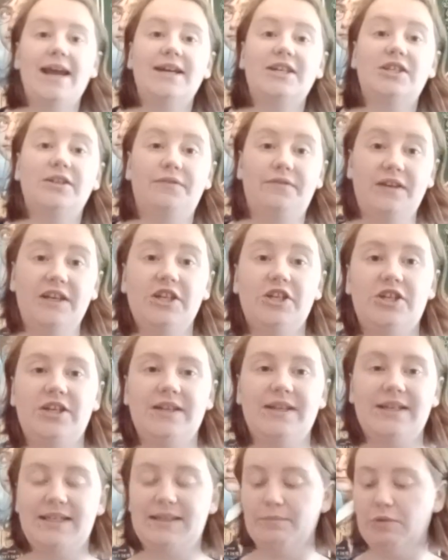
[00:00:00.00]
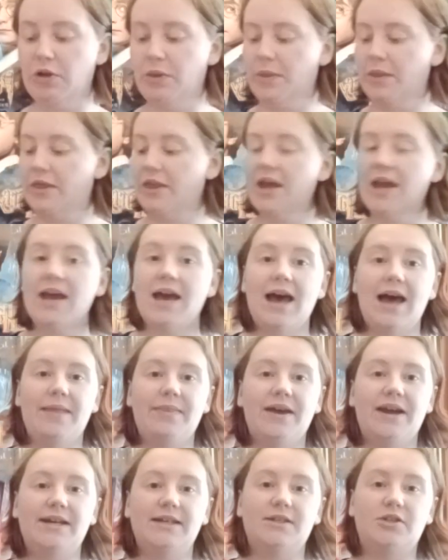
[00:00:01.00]
I actually finished it this month,
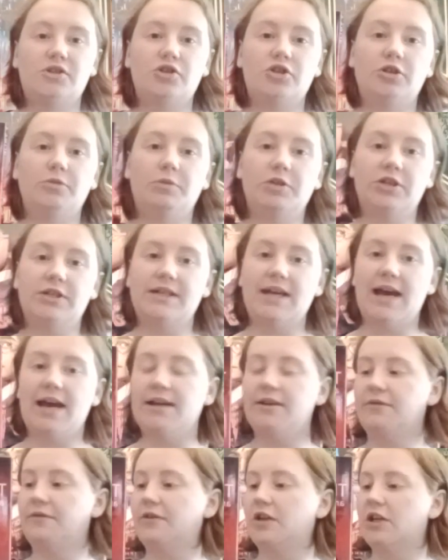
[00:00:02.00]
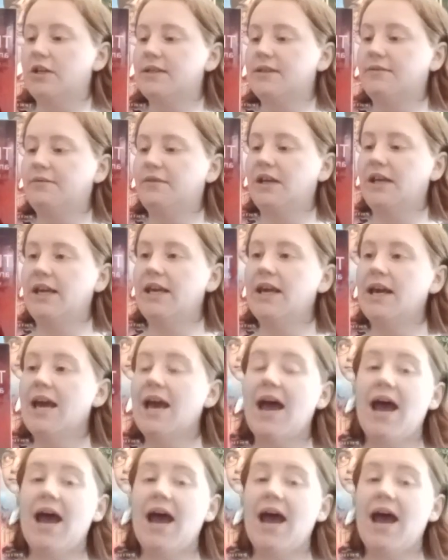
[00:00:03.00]
and that is True Blood and Philosophy.